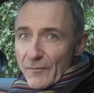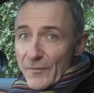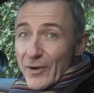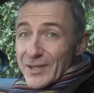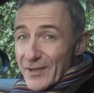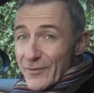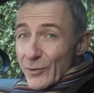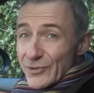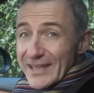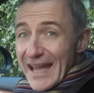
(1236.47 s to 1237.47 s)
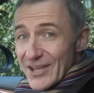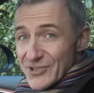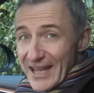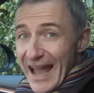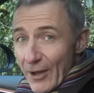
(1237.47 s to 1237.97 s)
very difficult to catch
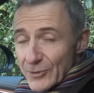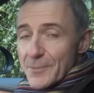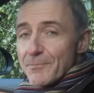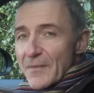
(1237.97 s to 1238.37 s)
it out.